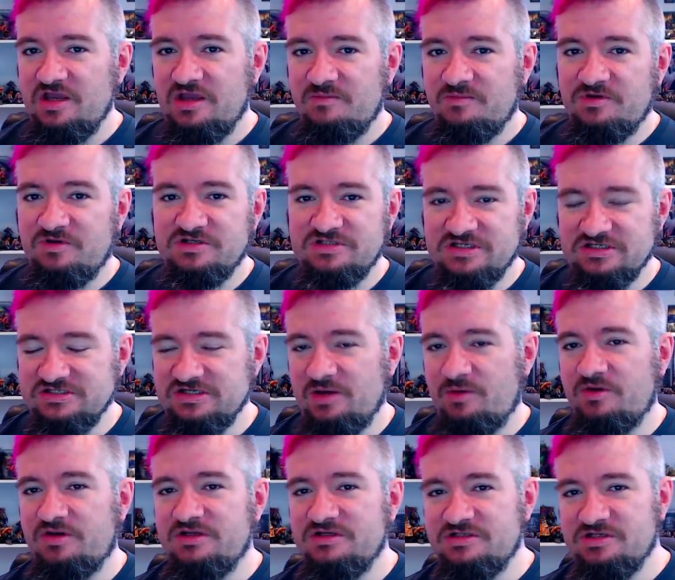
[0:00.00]
because there's now
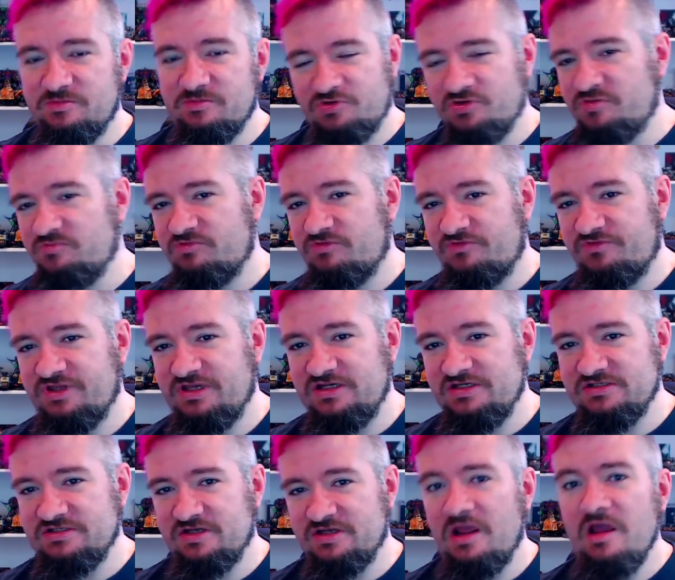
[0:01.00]
a considerable number of
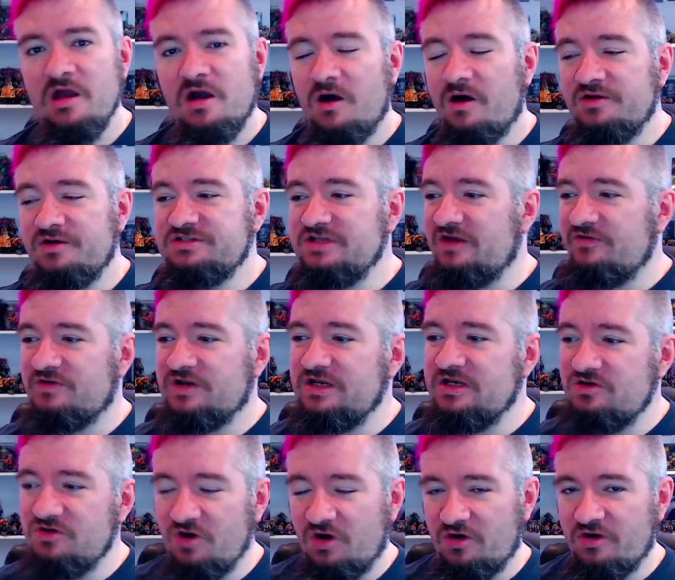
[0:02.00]
things that are definitely
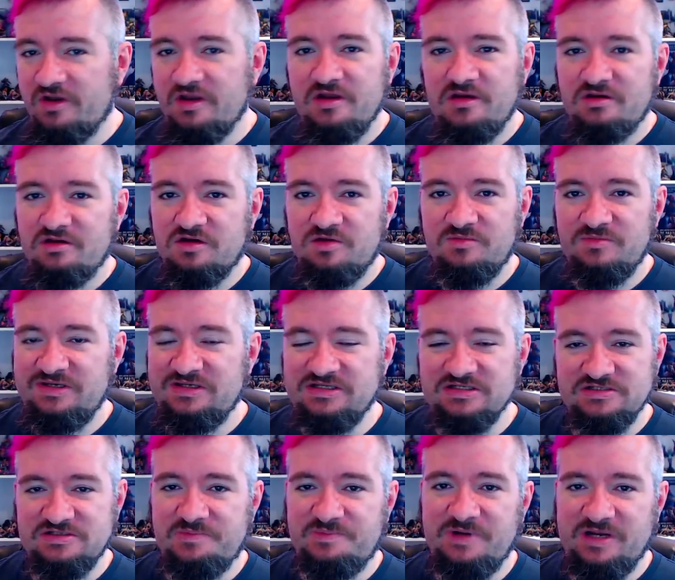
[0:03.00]
not going to be
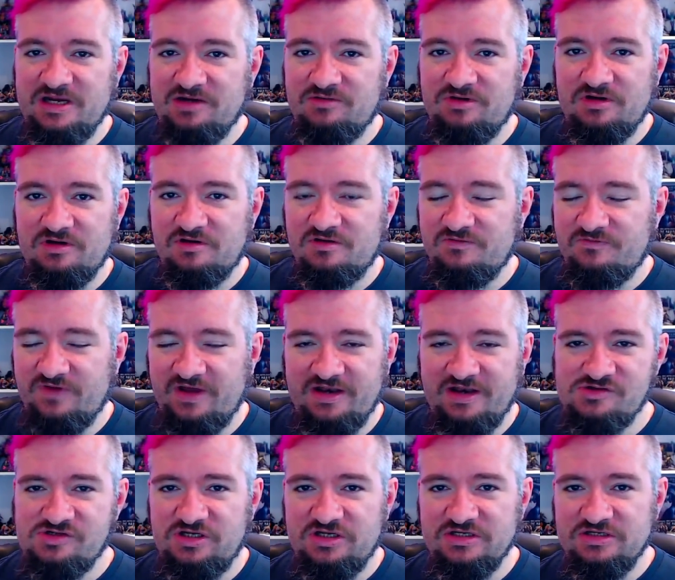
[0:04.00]
disappearing and
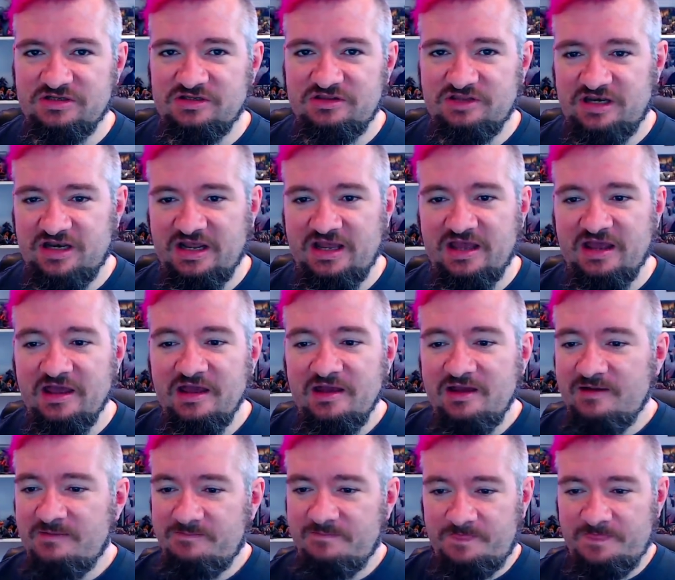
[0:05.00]
vanishing into thin air
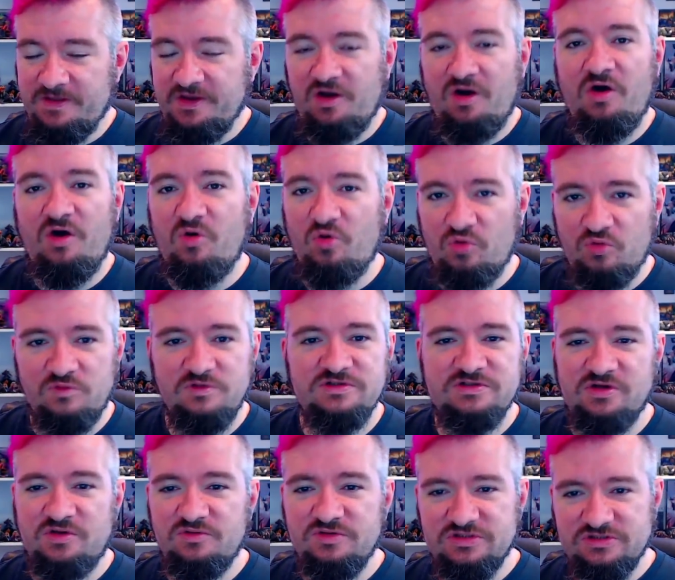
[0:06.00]
that are
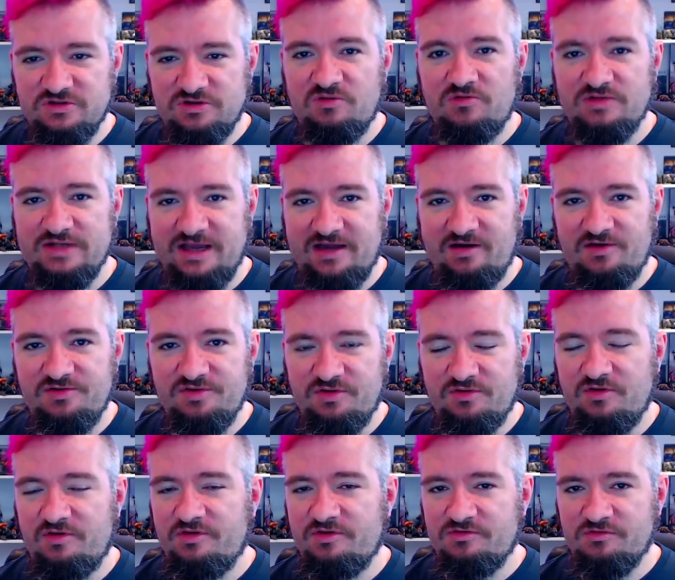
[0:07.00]
also sold out and no
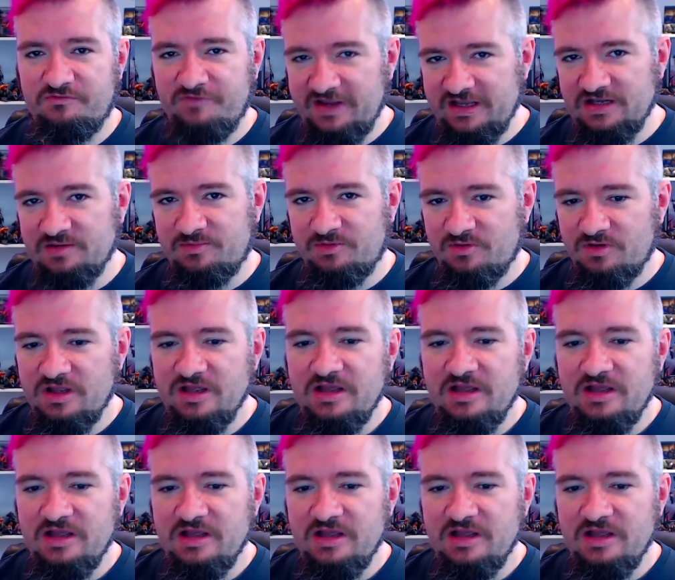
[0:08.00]
longer available.